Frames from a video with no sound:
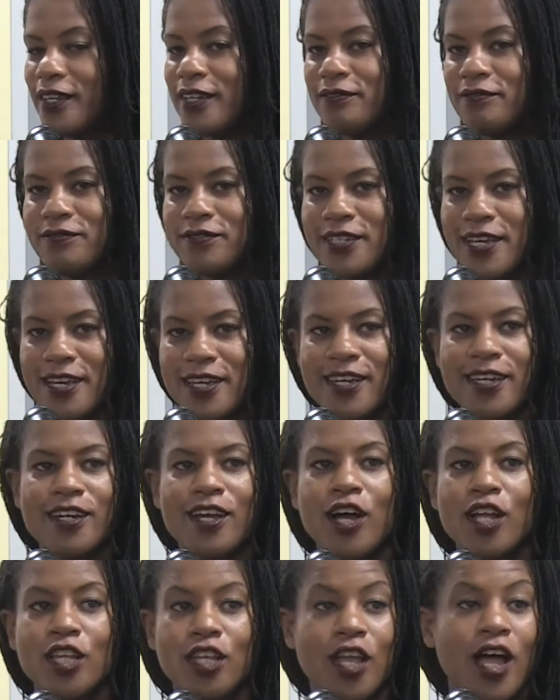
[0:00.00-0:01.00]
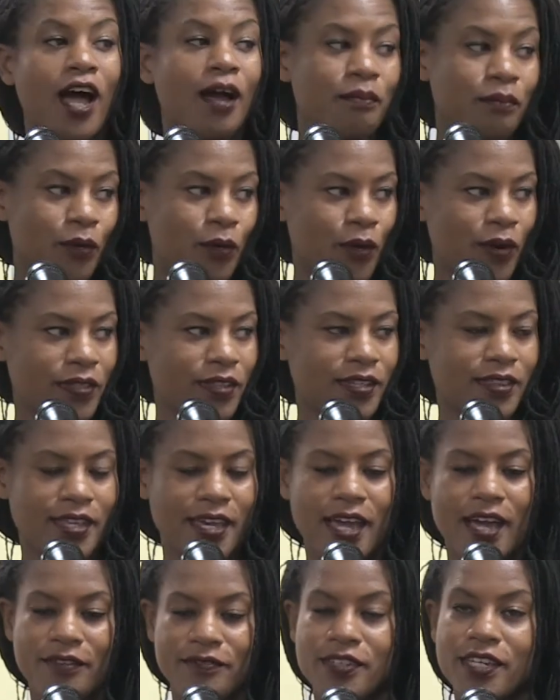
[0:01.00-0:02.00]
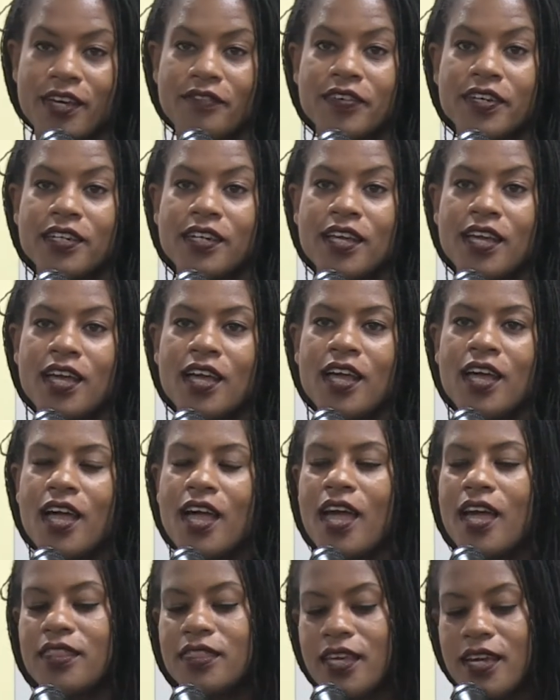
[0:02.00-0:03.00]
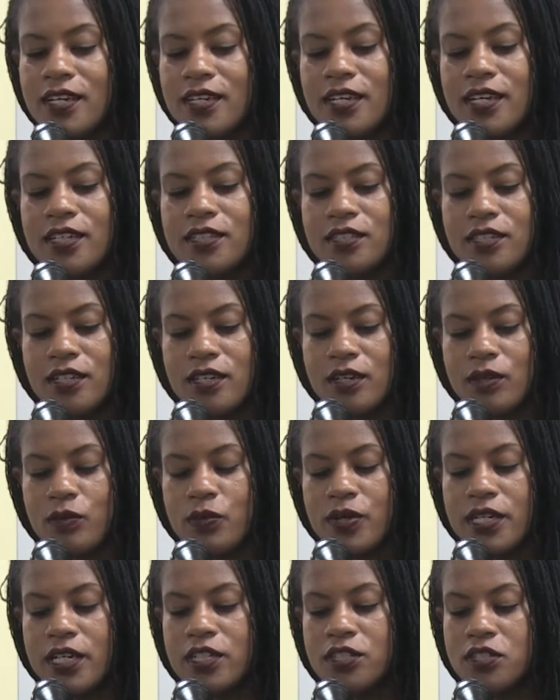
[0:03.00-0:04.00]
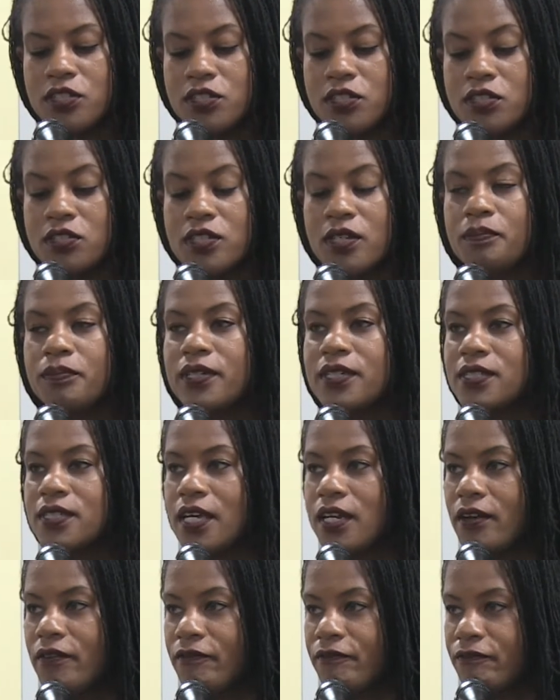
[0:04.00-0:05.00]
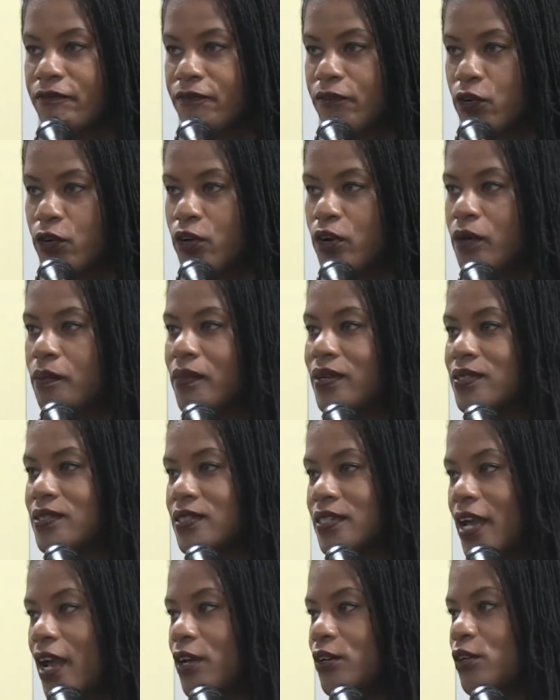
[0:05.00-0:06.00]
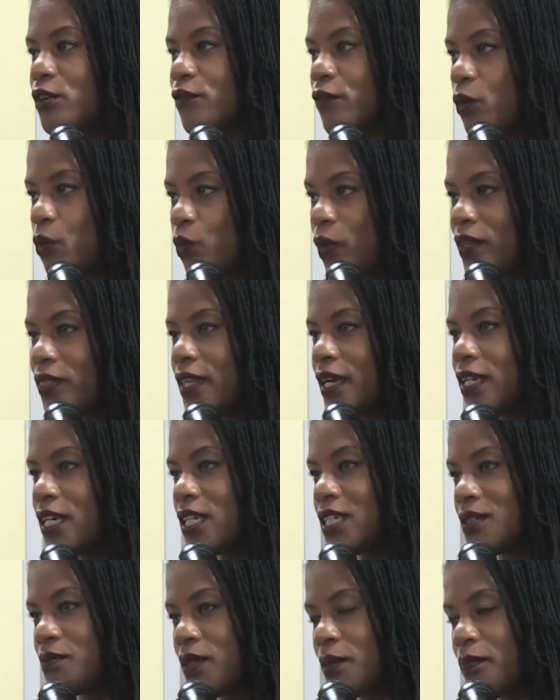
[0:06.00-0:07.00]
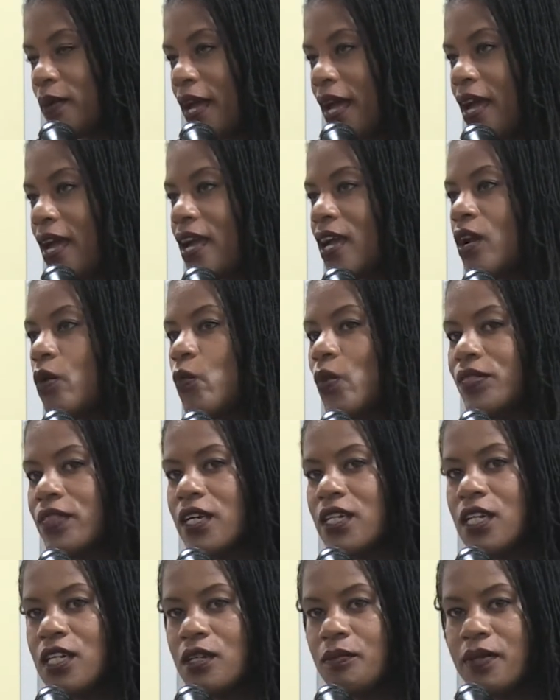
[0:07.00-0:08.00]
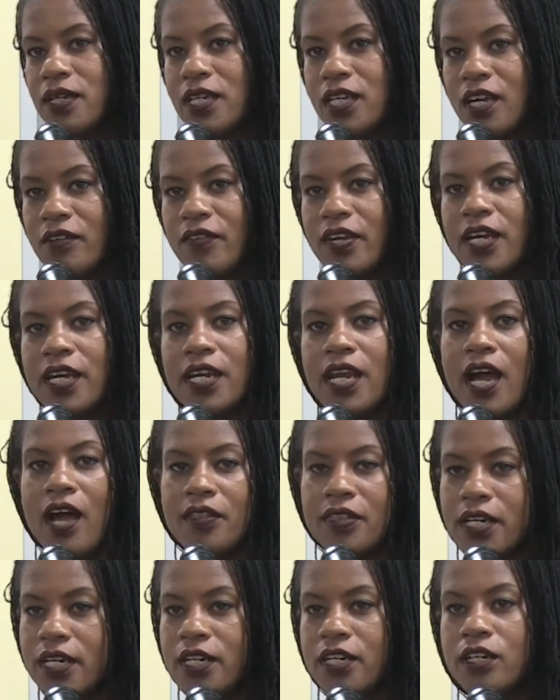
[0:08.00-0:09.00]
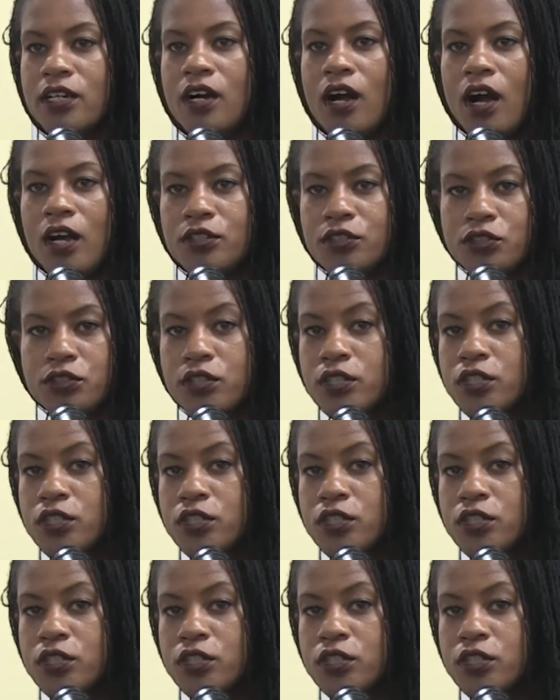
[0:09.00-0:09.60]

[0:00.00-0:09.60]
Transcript: They've taken a lot more than they have given, and we need to just simply set a firm standard for what they need to be paying, what they need to be giving, and how they need to